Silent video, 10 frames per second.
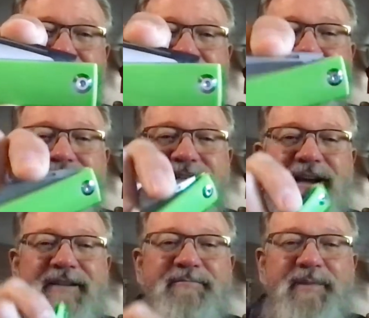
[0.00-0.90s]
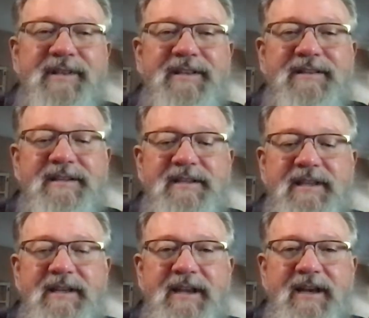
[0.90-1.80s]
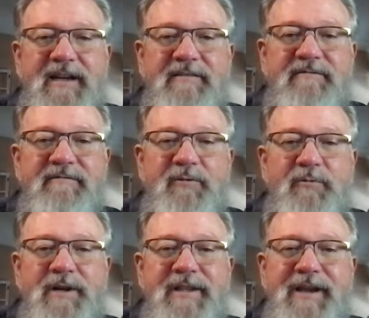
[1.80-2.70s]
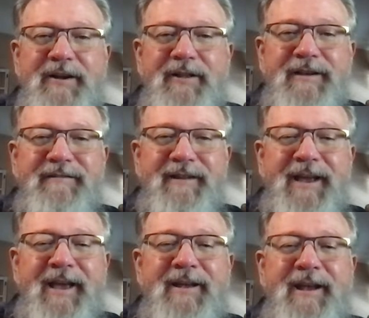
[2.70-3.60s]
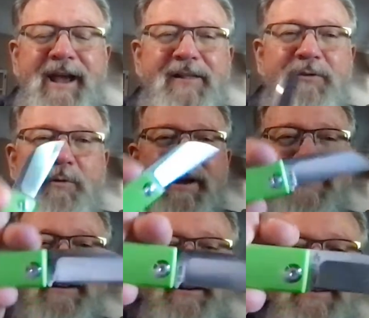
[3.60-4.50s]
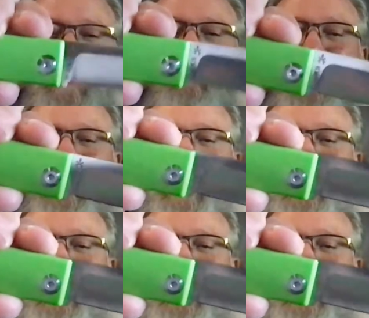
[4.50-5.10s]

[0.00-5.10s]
sized knife, but this is the what do they call it? Alawanta or something like that.